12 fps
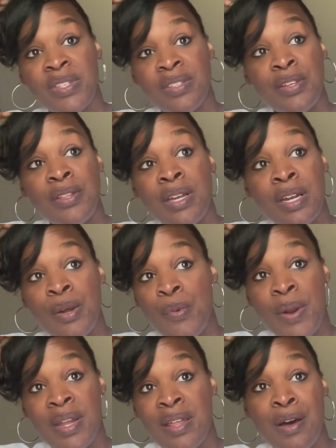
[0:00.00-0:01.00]
So they're going to
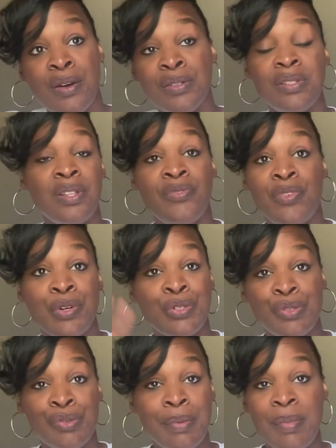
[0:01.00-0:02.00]
wear those the first
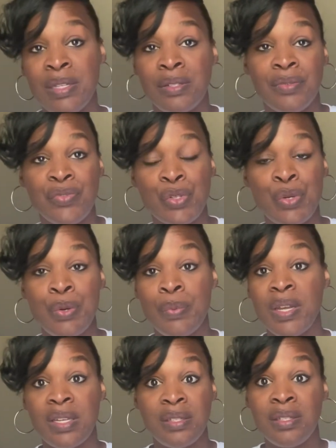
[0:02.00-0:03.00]
3 months of school
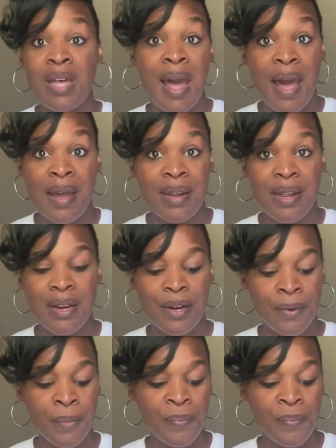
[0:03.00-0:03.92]
because it's hot here.